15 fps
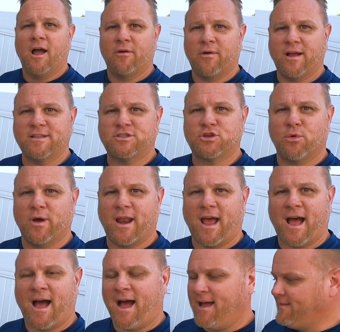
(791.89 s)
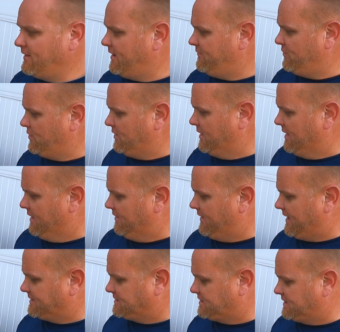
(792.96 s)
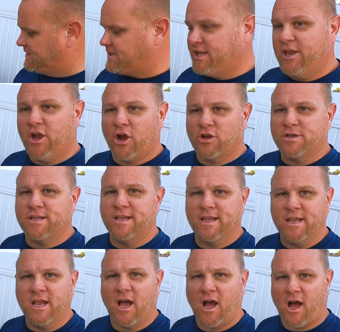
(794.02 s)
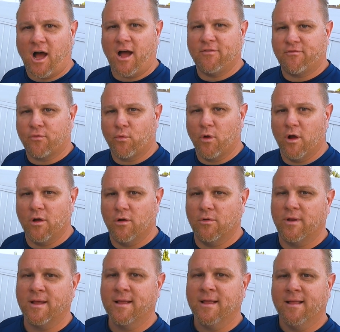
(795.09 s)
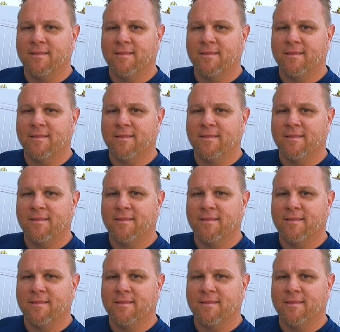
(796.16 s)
All right, so at a high level, that's the TRD Off-Road.